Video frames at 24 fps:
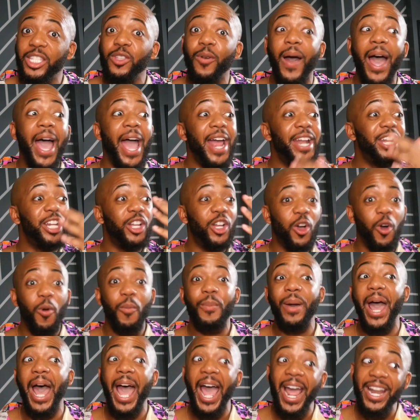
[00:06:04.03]
So I had to go
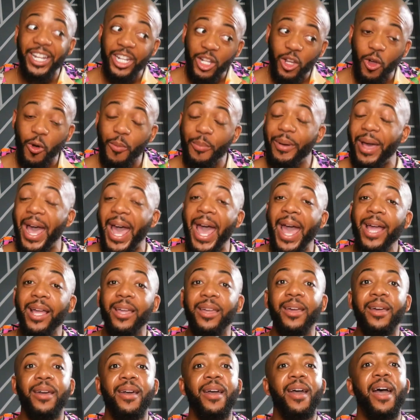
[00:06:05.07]

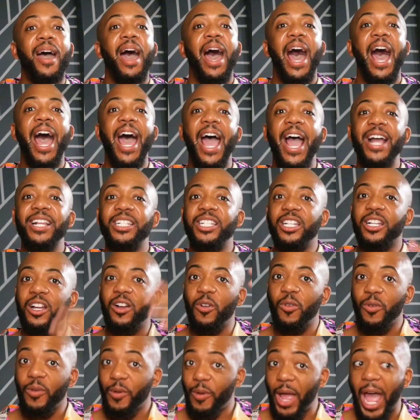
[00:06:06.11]
back. I
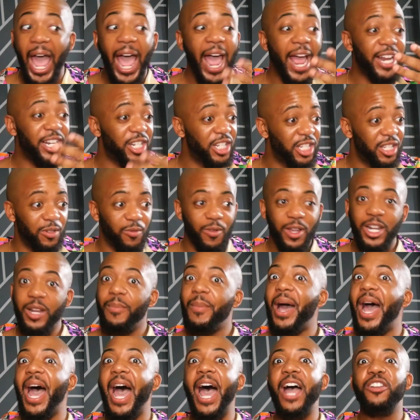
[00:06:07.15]
had to surrender
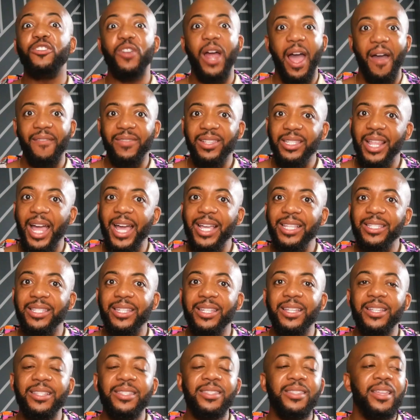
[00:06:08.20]
my driver's
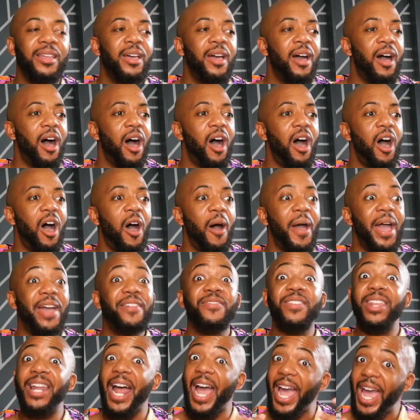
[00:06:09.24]
license,
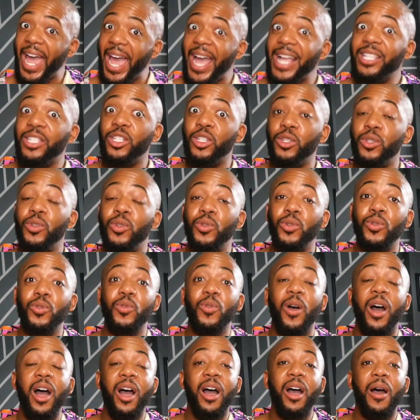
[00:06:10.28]
and then I had
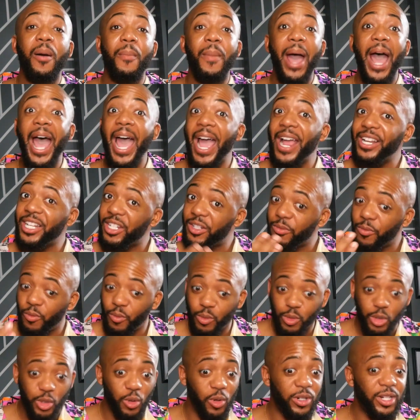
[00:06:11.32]
to
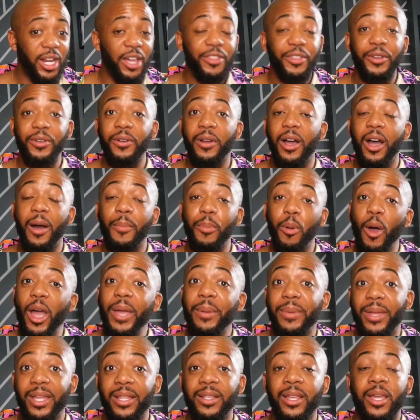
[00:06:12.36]
do another
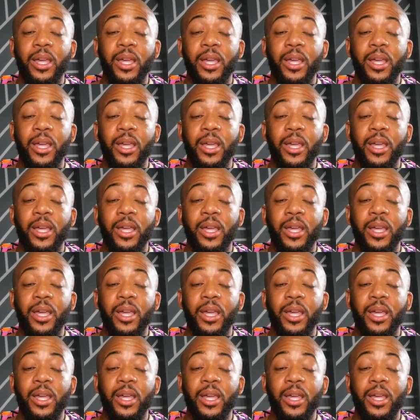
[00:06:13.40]
appointment.